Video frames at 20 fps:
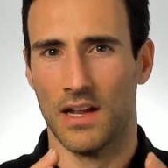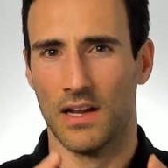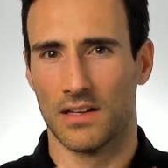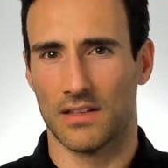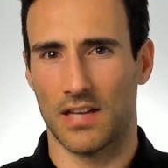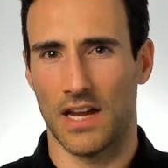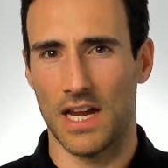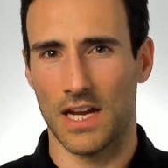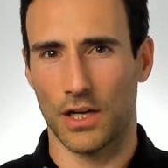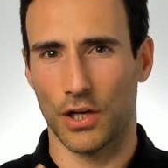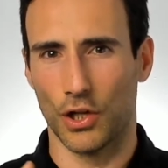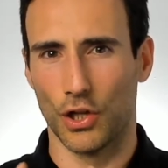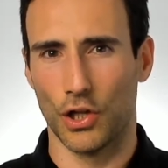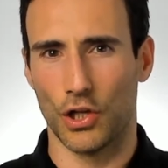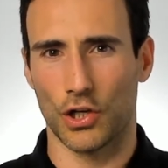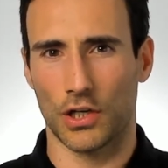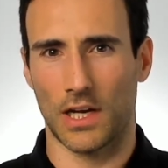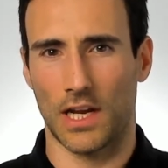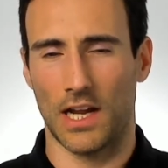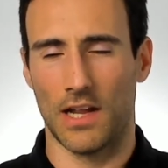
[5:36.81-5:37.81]
Take a
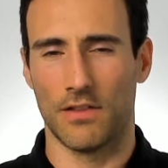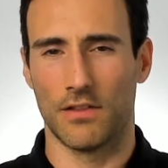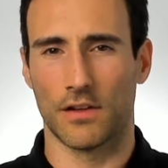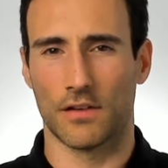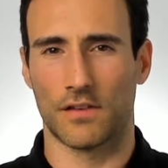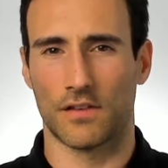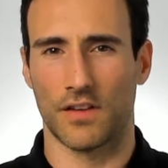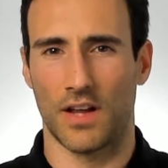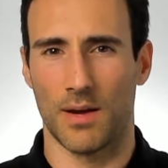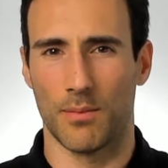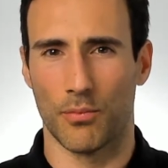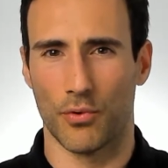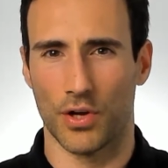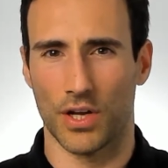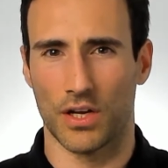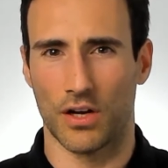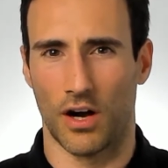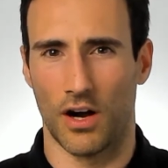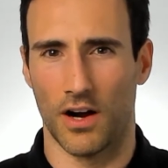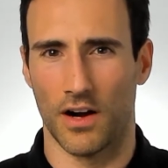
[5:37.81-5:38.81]
look in the summary
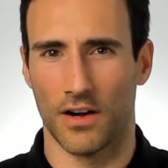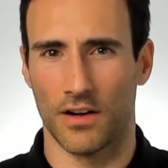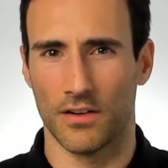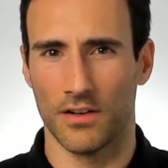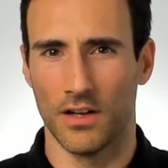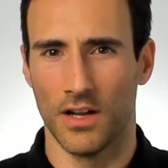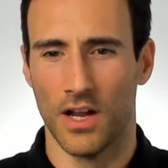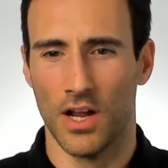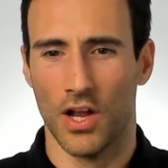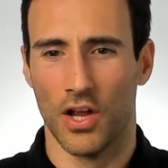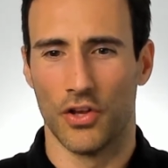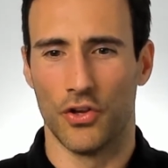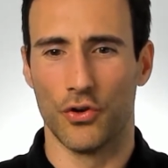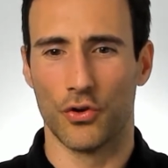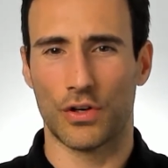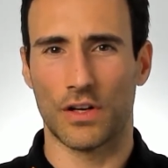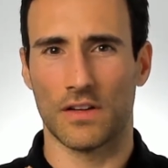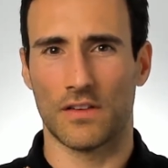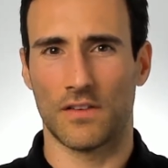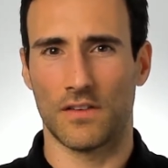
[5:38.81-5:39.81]
card. You
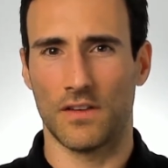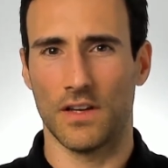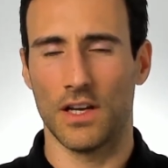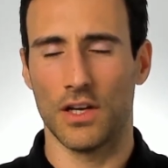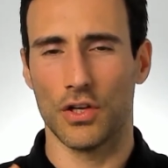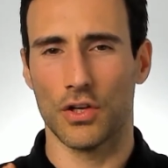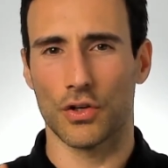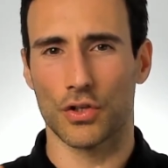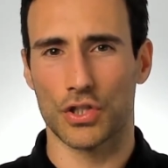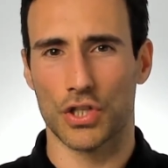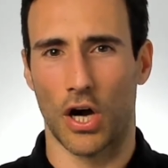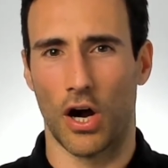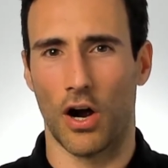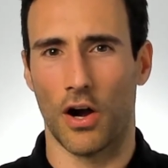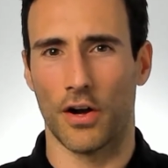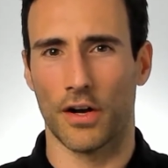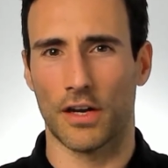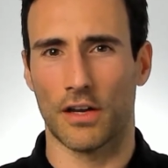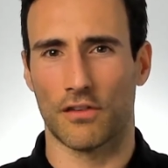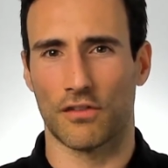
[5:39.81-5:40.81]
can see your
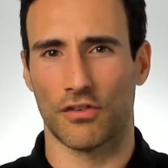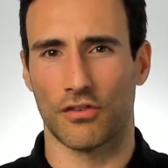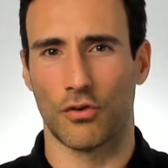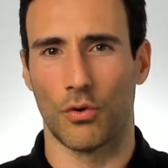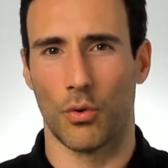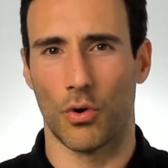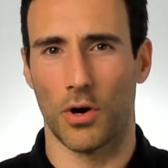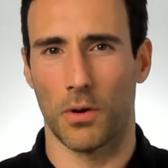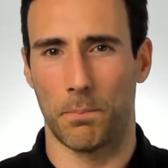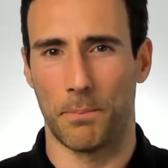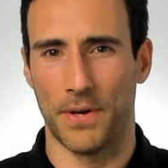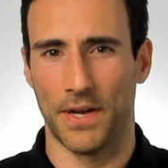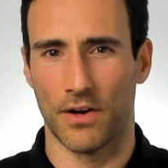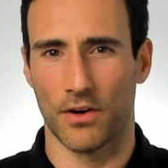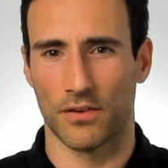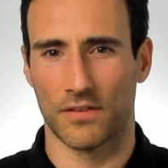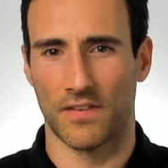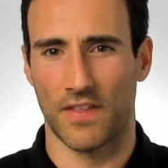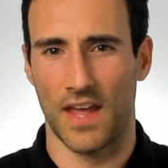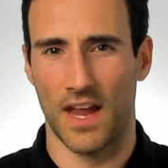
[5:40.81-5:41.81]
target score
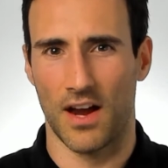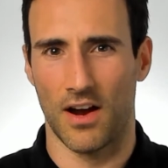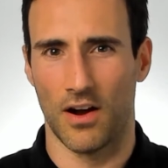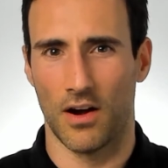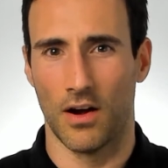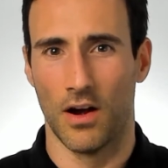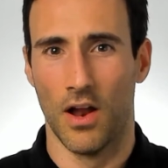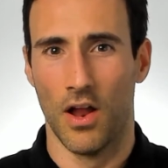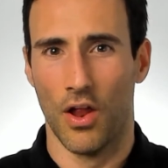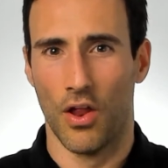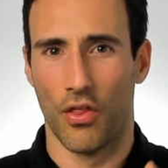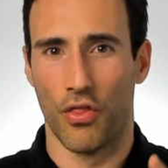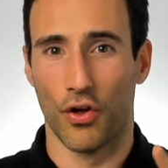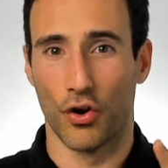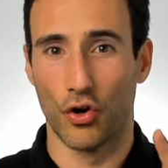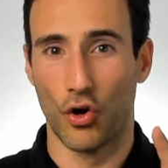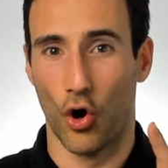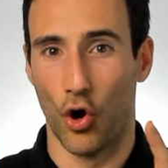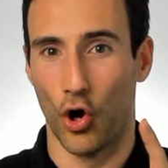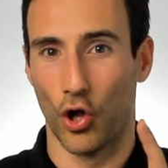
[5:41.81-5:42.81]
appears there. The
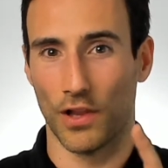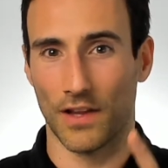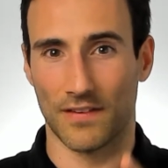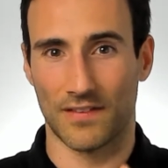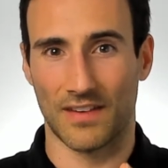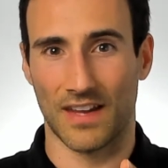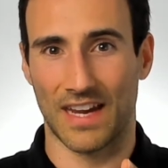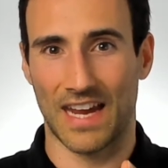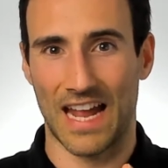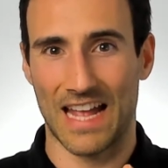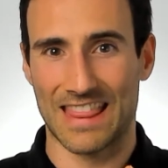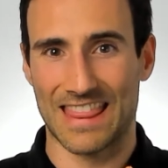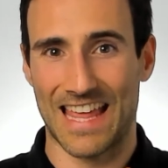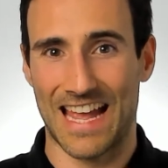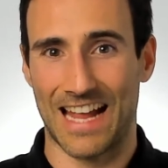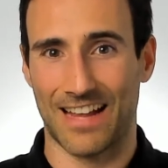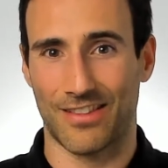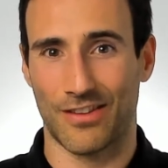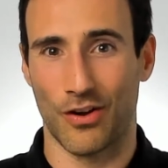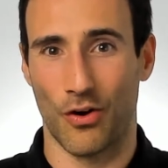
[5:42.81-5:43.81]
goal is to get
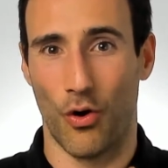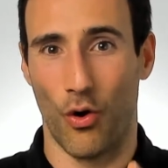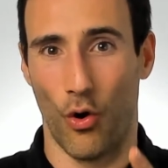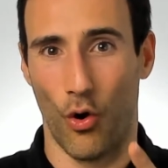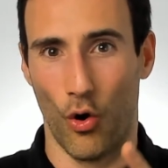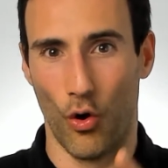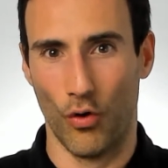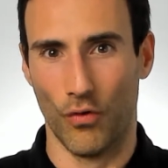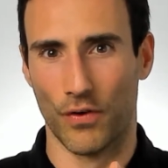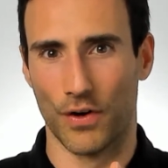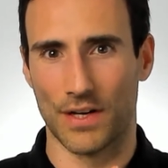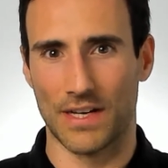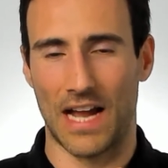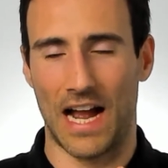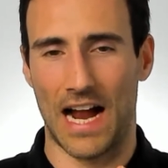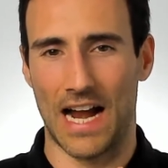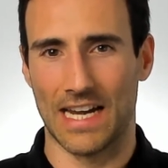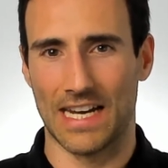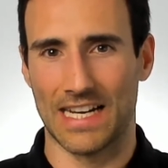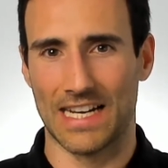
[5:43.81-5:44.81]
that to over
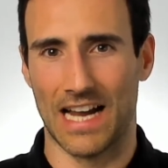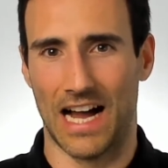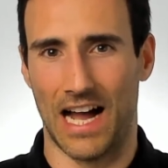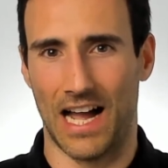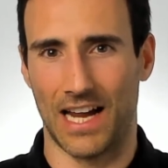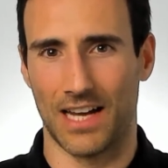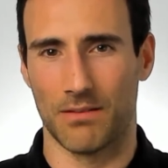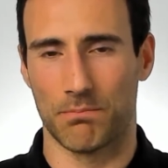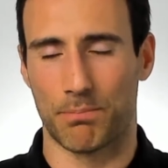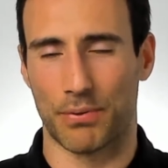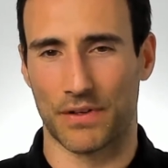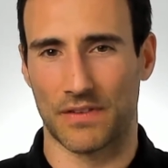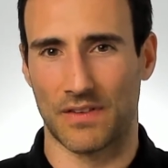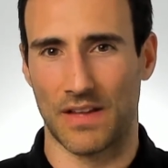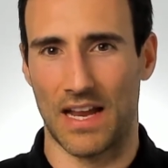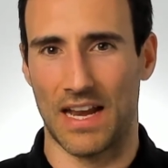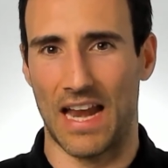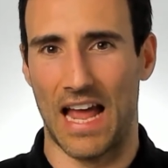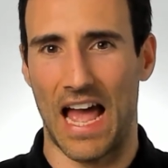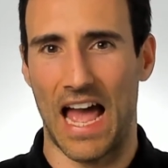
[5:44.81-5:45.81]

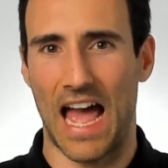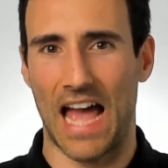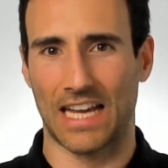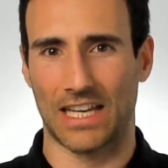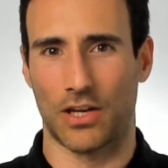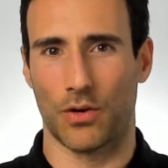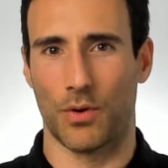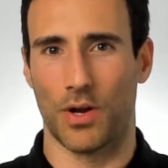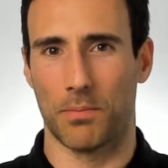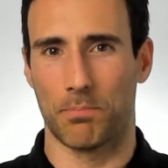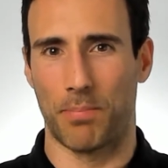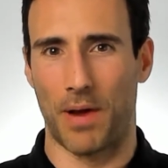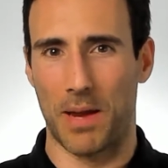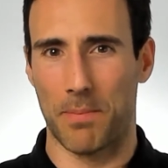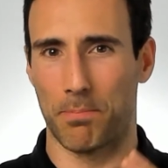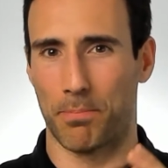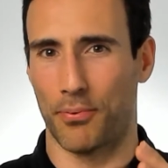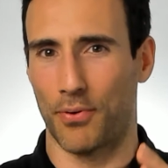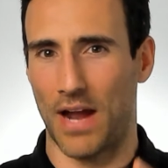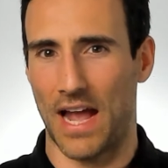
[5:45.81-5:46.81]
99% accurate by
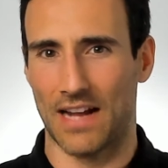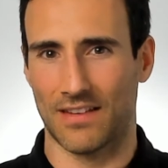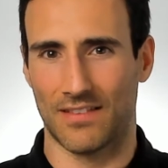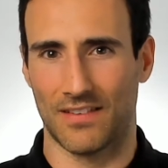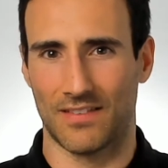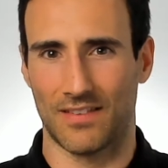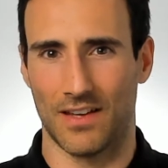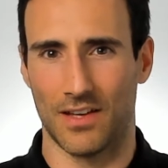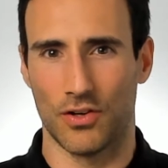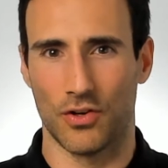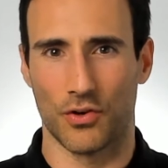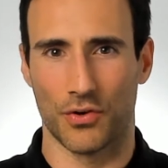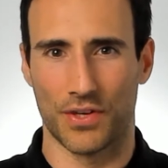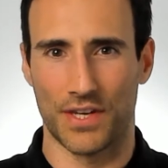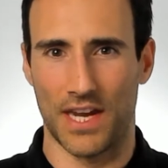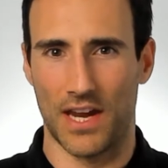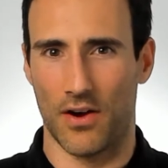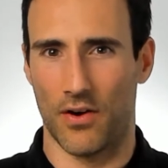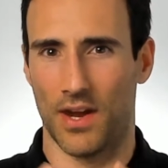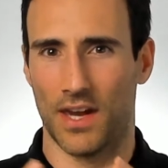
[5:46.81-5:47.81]
practicing your
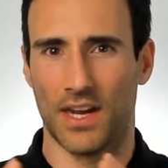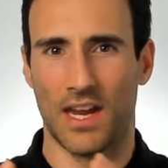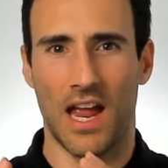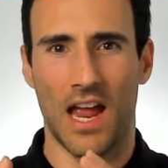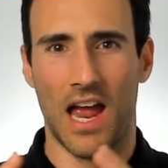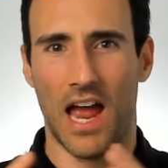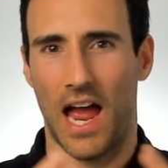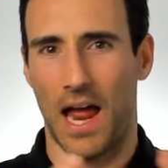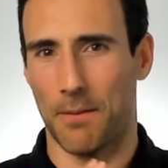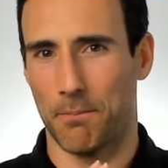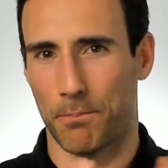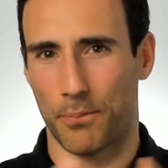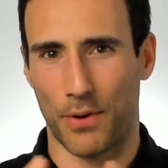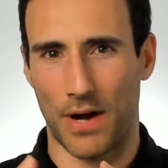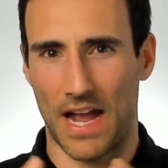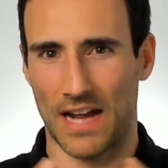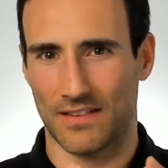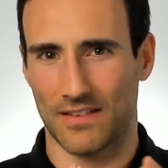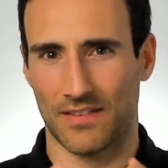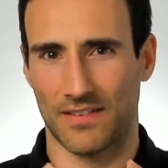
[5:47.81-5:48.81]
gearing and
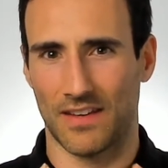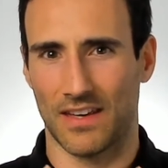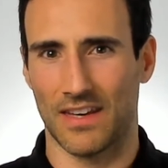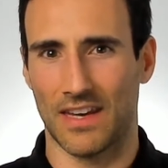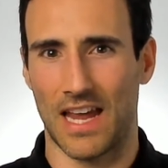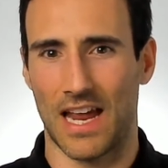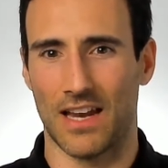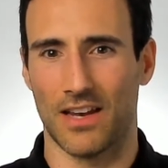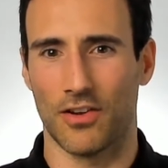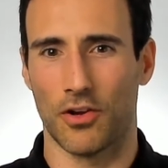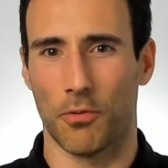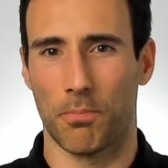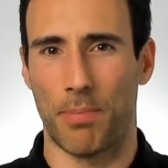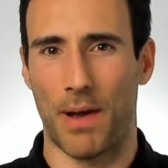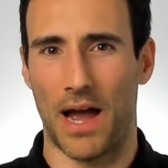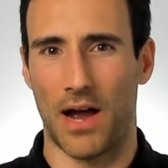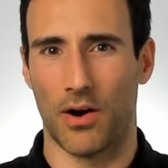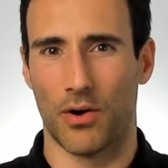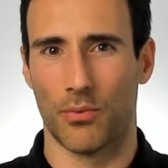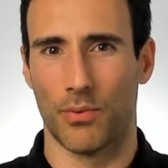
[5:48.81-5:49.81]
practicing getting your
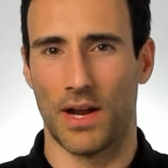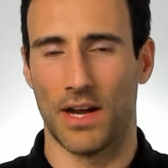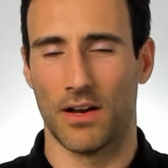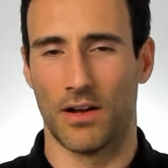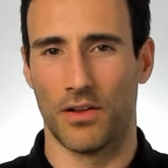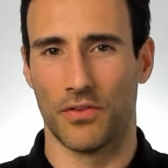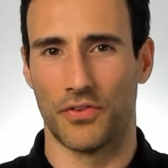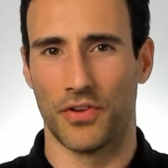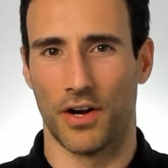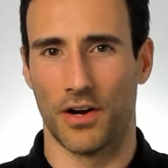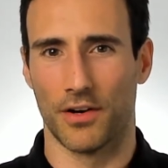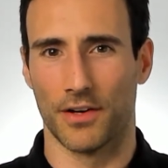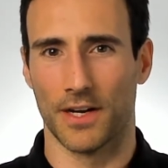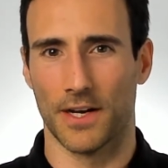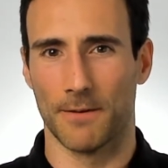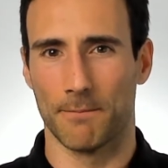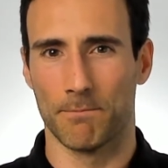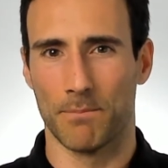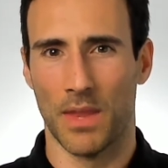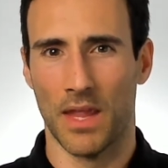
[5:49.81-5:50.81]
power rate on target.